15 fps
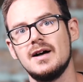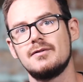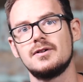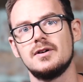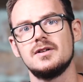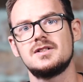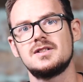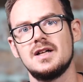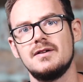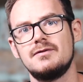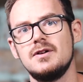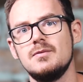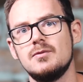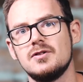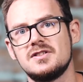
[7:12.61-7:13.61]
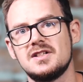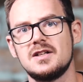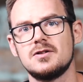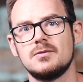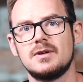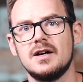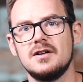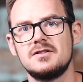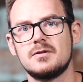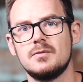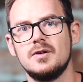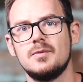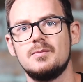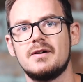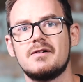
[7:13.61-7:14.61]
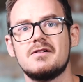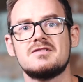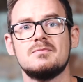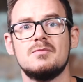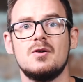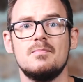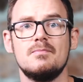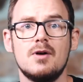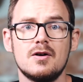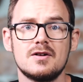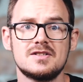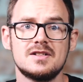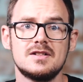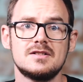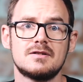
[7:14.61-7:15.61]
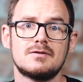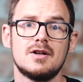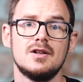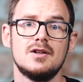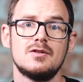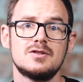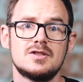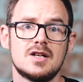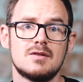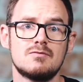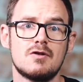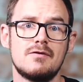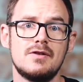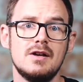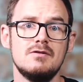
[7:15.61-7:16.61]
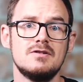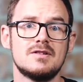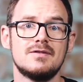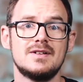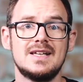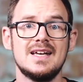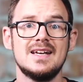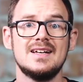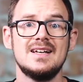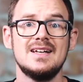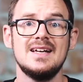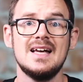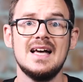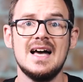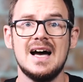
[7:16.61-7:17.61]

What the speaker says: I've got a few more setup guides coming up. I've got some unboxings, I've got long-term reviews of gear.